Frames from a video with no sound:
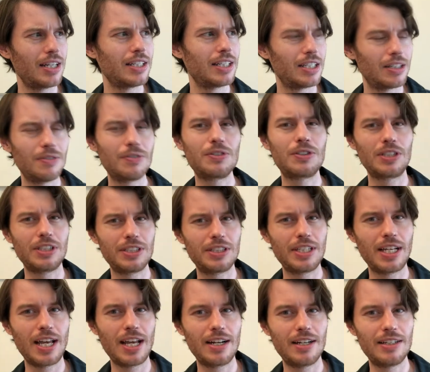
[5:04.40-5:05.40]
to give
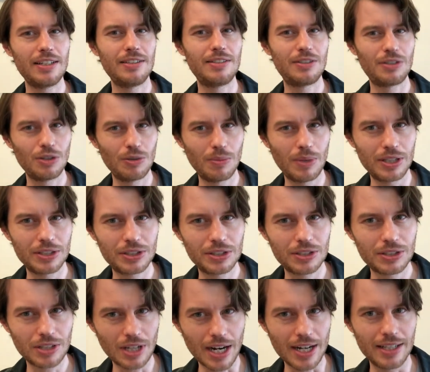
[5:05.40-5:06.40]
Christianity too much
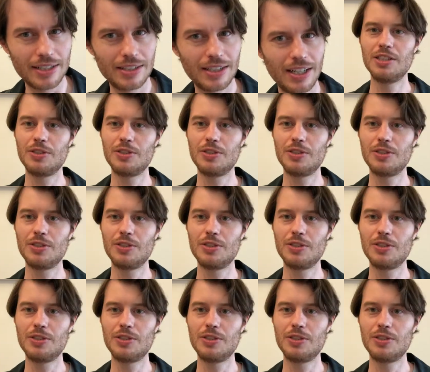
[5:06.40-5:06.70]
credit.